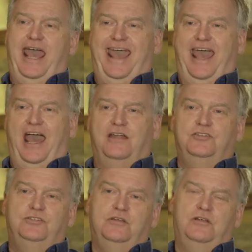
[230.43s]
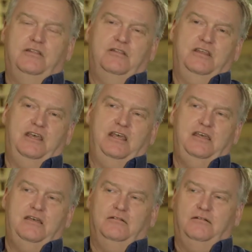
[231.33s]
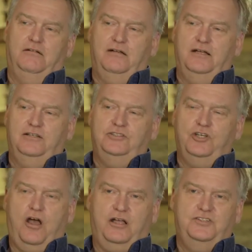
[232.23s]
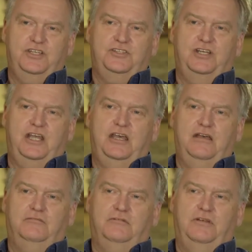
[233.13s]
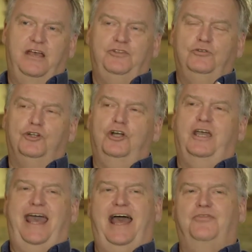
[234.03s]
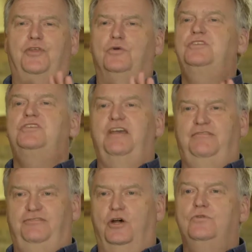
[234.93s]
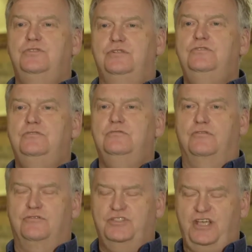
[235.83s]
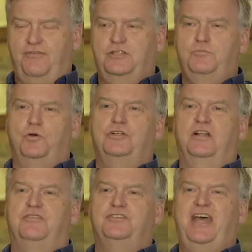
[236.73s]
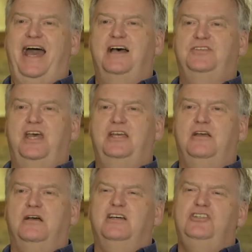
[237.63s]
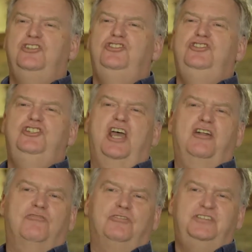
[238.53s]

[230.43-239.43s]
And the toxicity, if you look at those safe doses or those safe exposure levels as a general